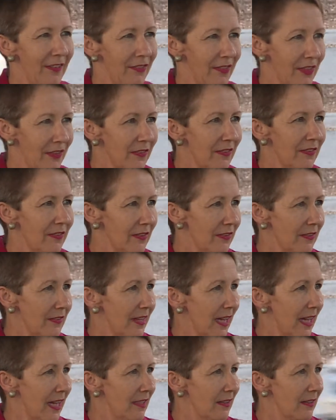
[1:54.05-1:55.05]
This is the
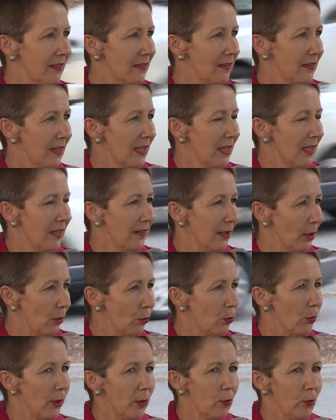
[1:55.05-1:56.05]
standard that
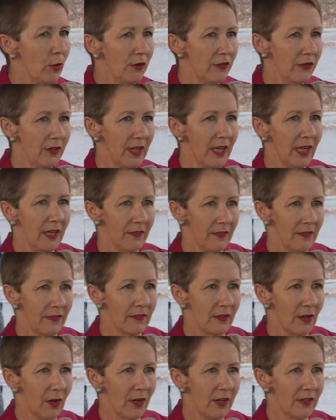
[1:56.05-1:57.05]
we want in our
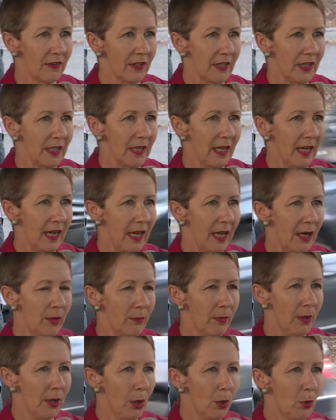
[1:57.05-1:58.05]
society,
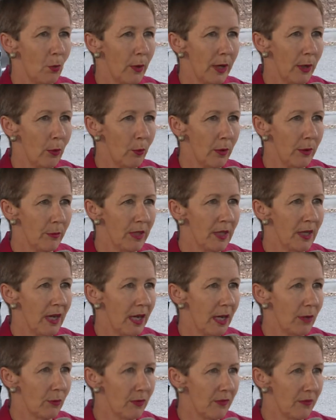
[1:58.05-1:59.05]
where women
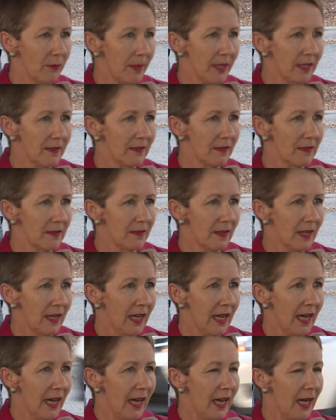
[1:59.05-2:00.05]
are respected,
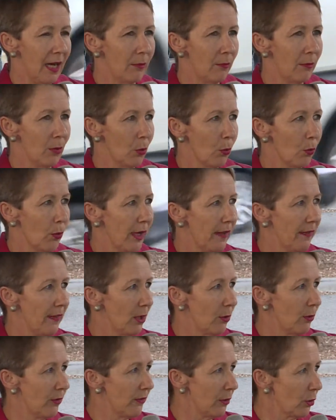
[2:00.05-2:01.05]
where
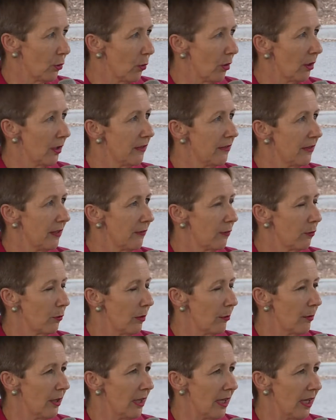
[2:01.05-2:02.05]
there is equality for women.